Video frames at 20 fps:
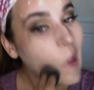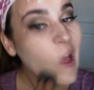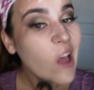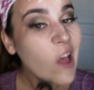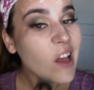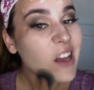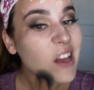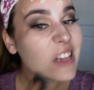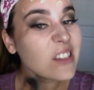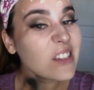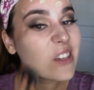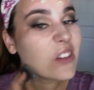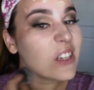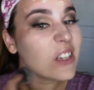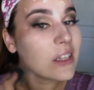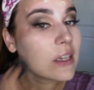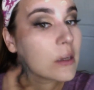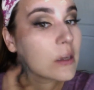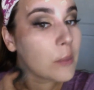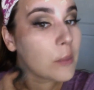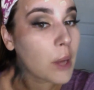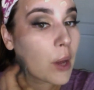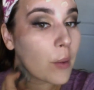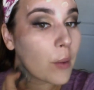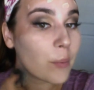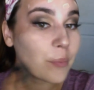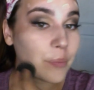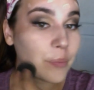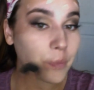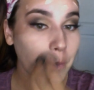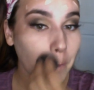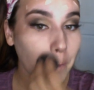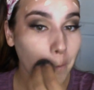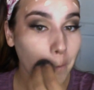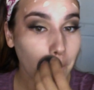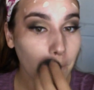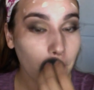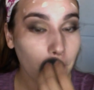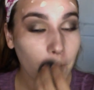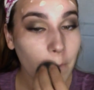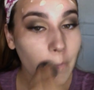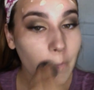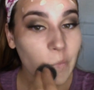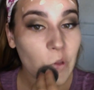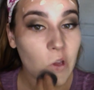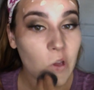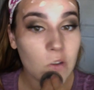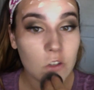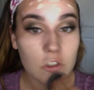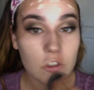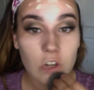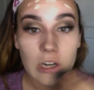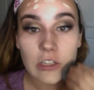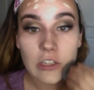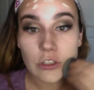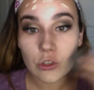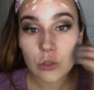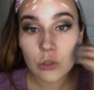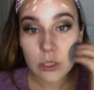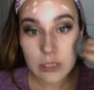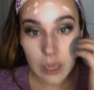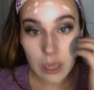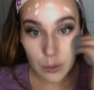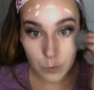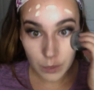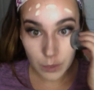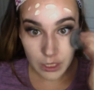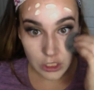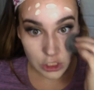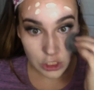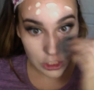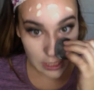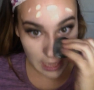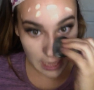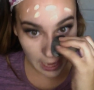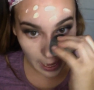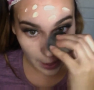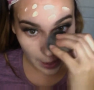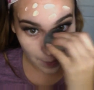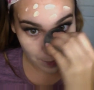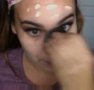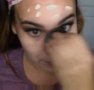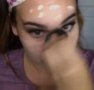That's the only thing about drugstores. I wish that,